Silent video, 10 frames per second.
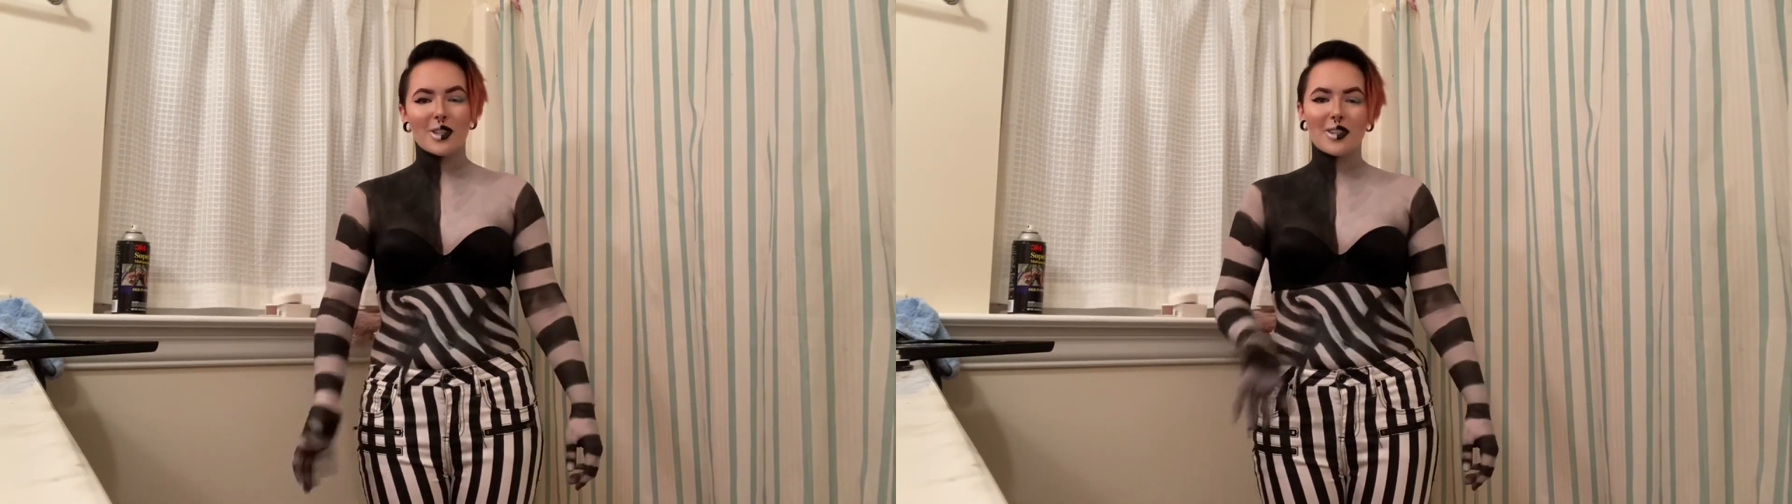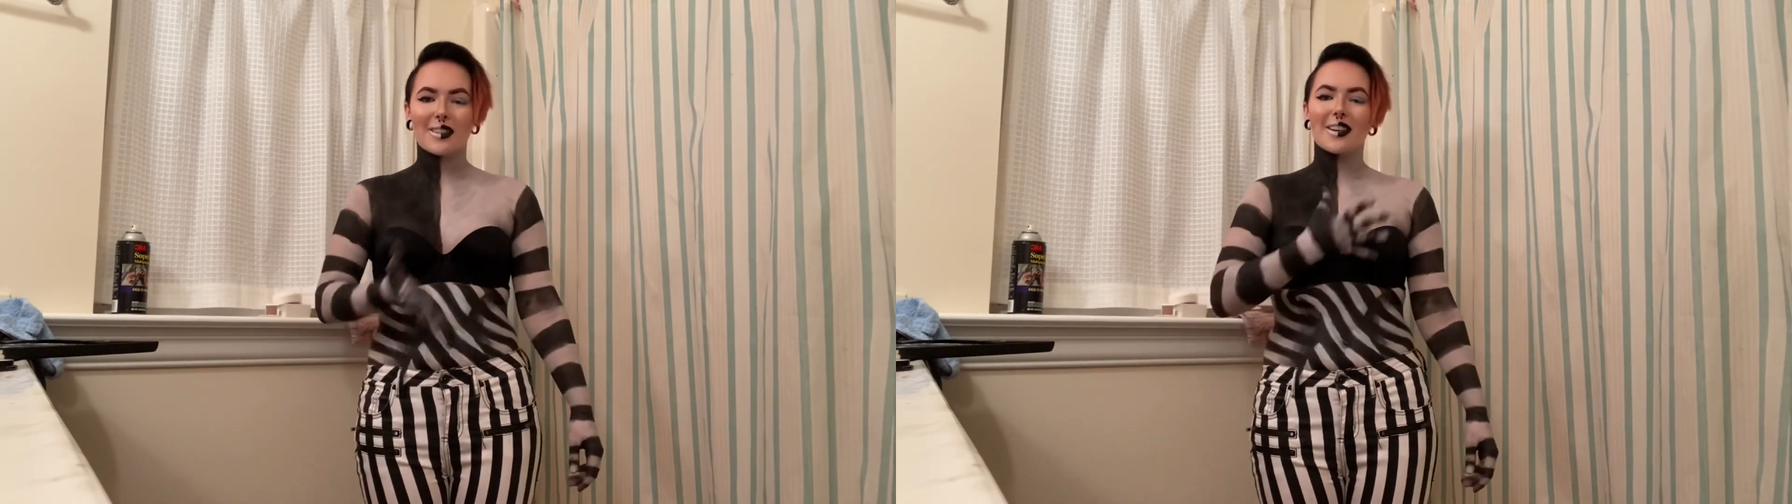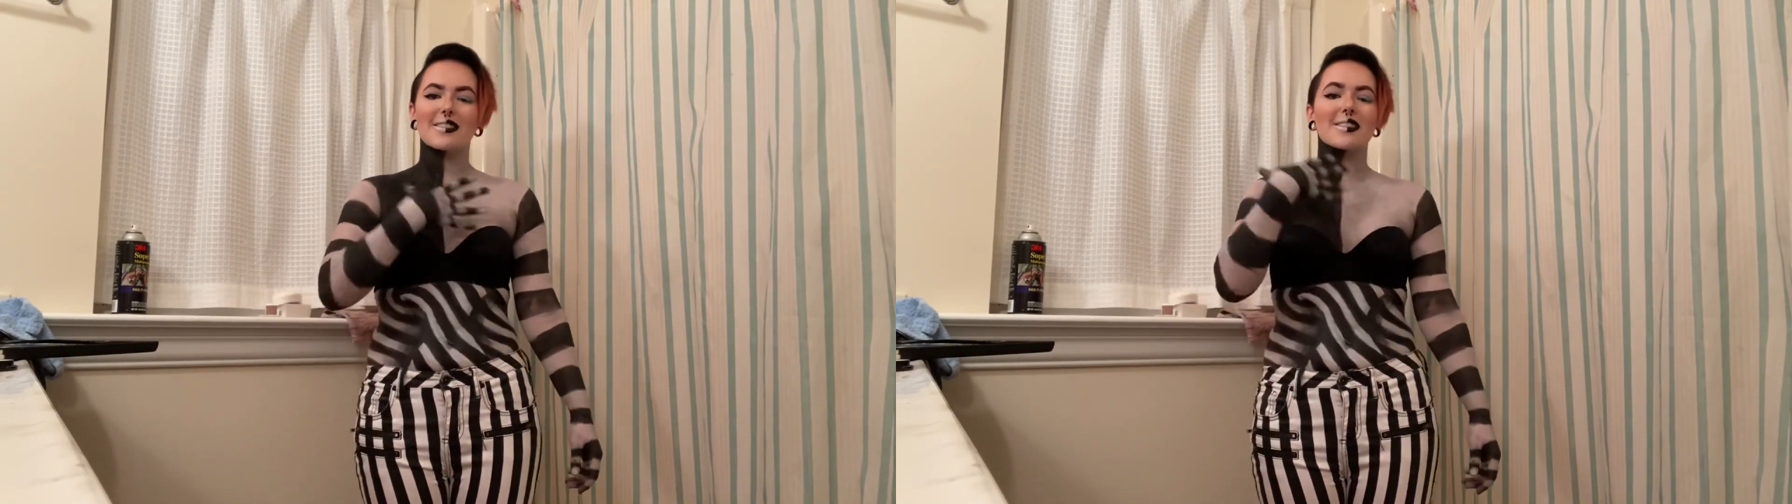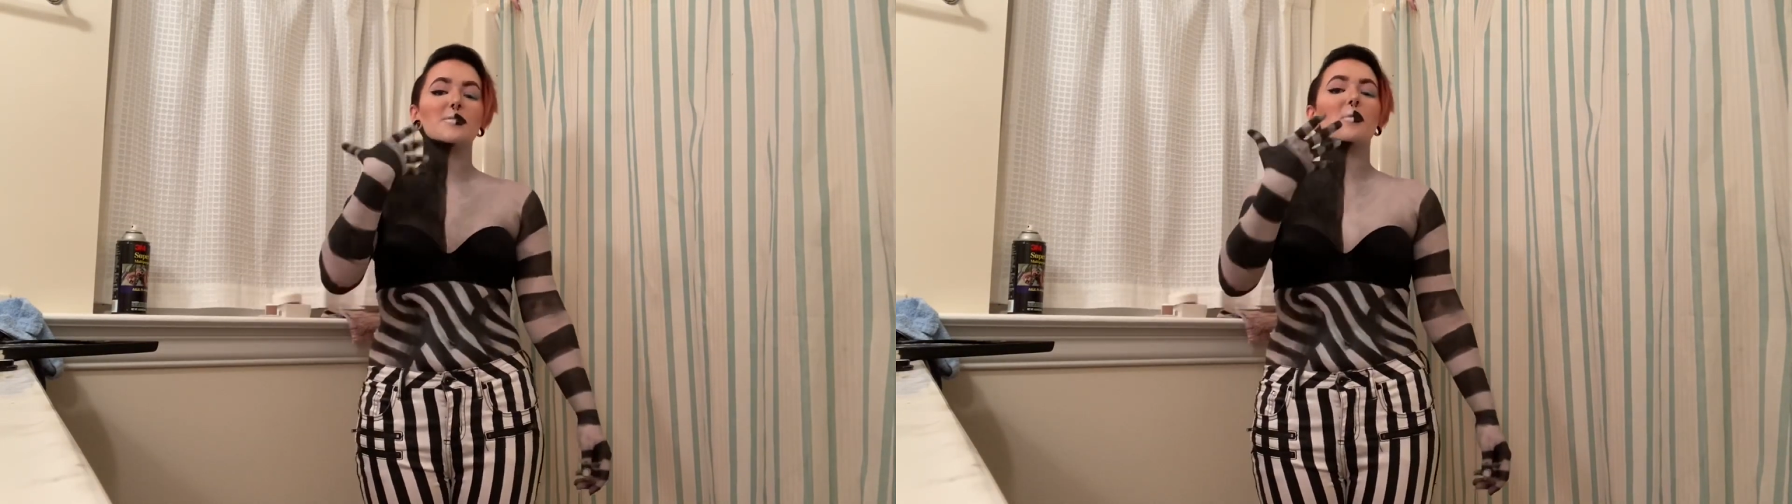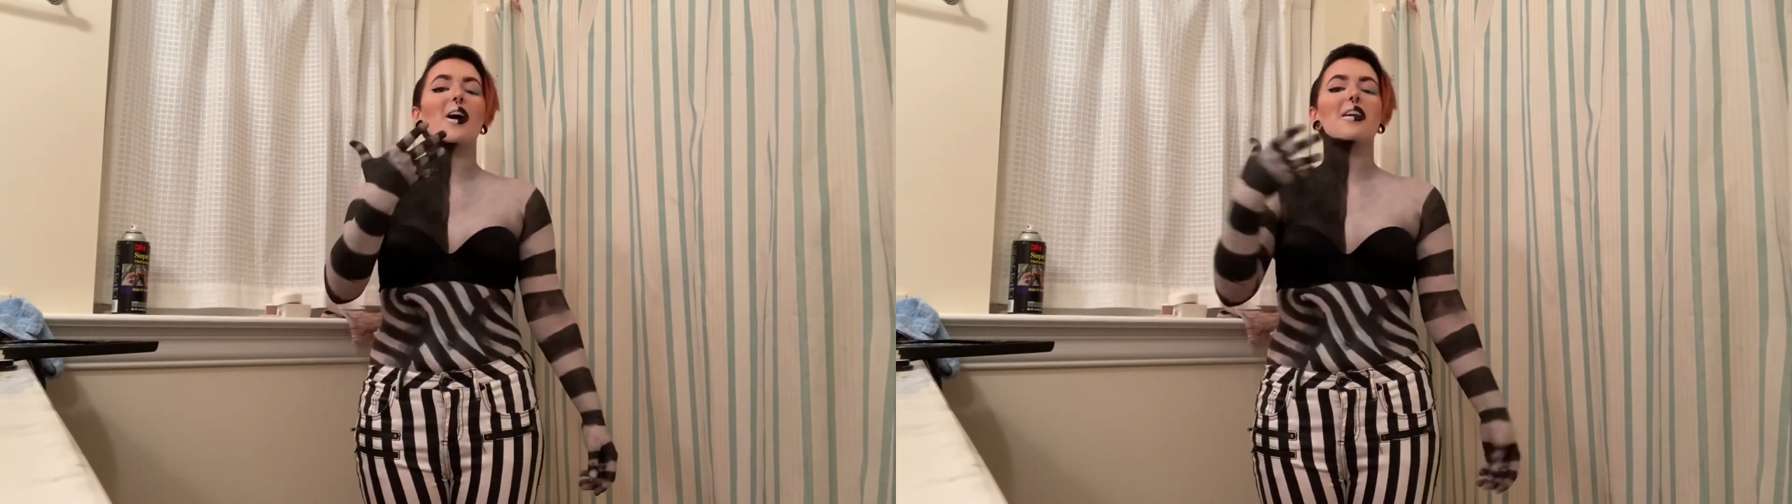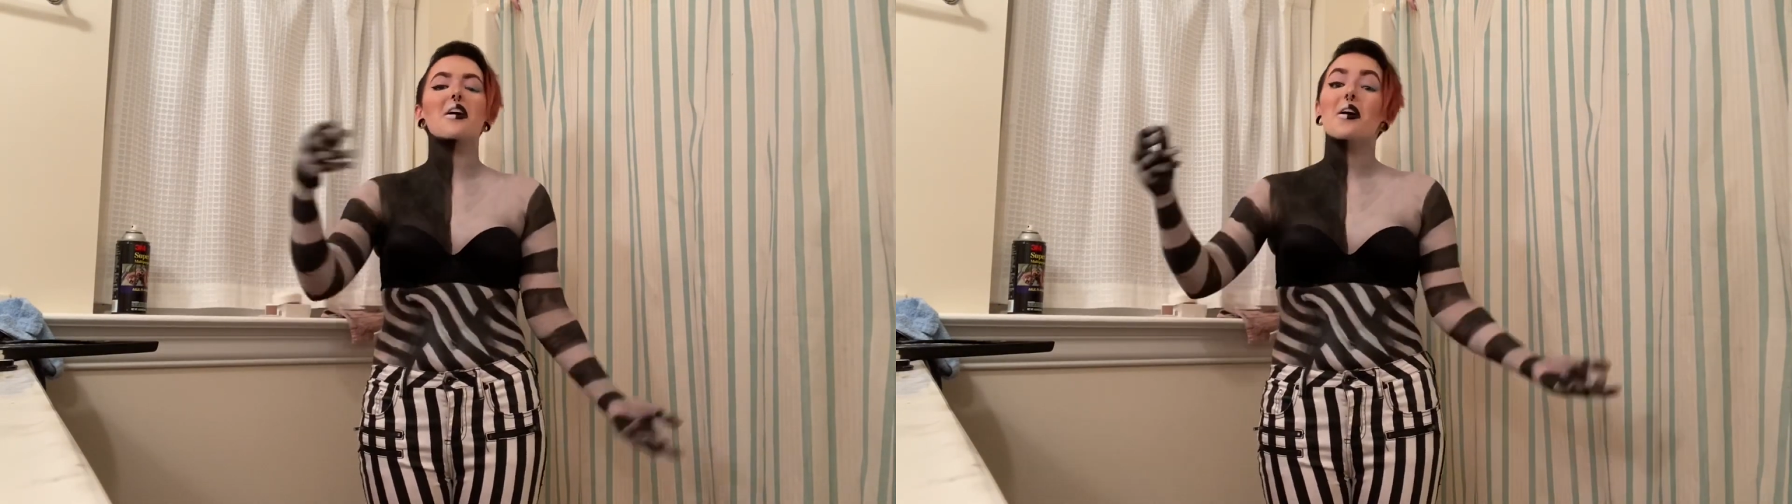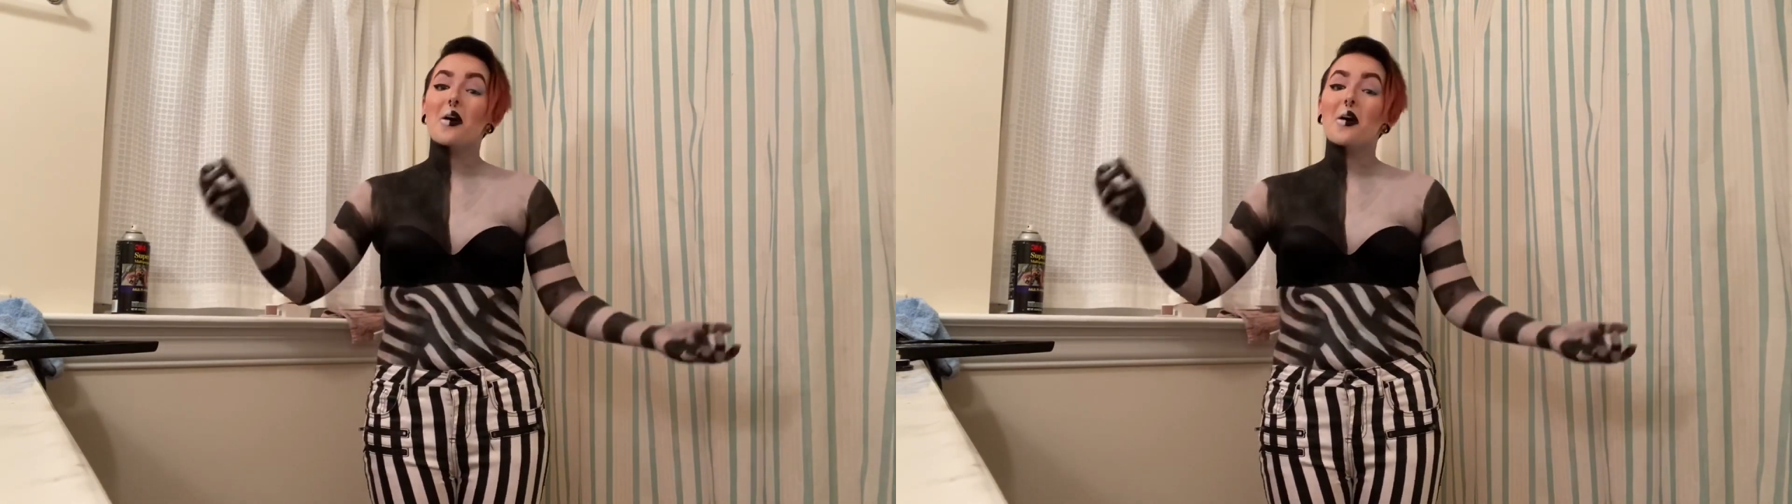Just because this part